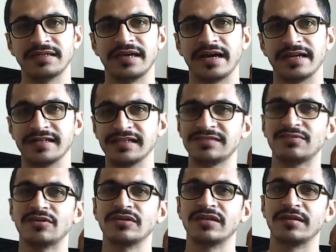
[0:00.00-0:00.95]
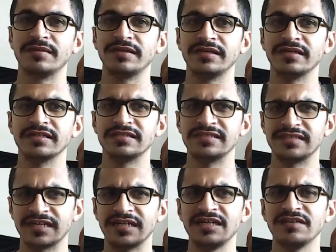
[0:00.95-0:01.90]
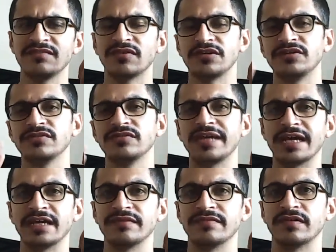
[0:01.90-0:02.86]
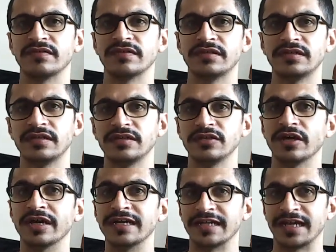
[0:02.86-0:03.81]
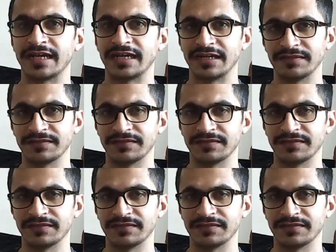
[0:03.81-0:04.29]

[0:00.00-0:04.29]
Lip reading: And this programming is generally what you carry forward your entire life.